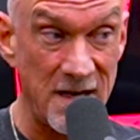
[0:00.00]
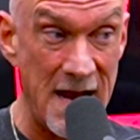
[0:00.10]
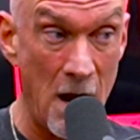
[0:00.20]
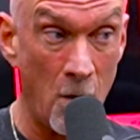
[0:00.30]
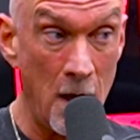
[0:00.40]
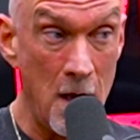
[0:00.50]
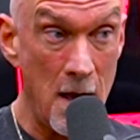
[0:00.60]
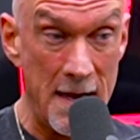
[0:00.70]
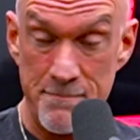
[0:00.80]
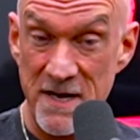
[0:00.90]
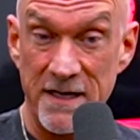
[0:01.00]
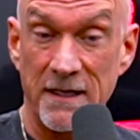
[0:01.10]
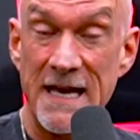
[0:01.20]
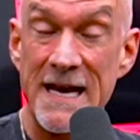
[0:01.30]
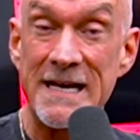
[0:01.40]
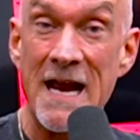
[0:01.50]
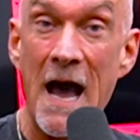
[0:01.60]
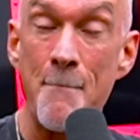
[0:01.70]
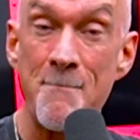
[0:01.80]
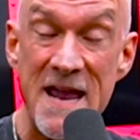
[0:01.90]
Now, admittedly, I did
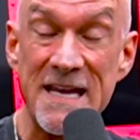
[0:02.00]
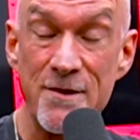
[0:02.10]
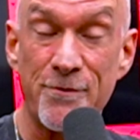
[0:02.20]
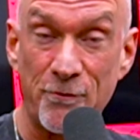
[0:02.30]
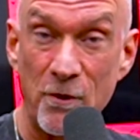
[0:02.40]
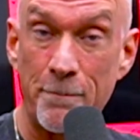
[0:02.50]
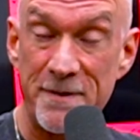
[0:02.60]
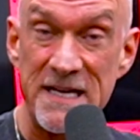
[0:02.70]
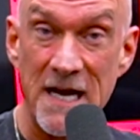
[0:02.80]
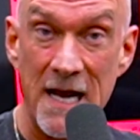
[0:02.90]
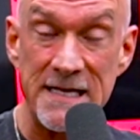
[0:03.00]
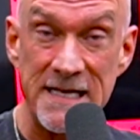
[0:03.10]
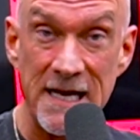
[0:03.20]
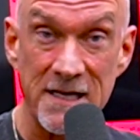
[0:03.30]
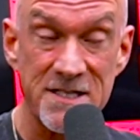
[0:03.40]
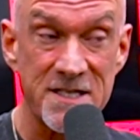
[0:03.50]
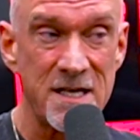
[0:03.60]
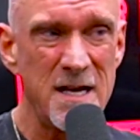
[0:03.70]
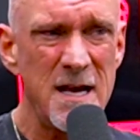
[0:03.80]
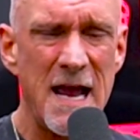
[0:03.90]
not make it through
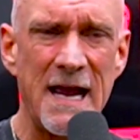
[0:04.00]
P90X.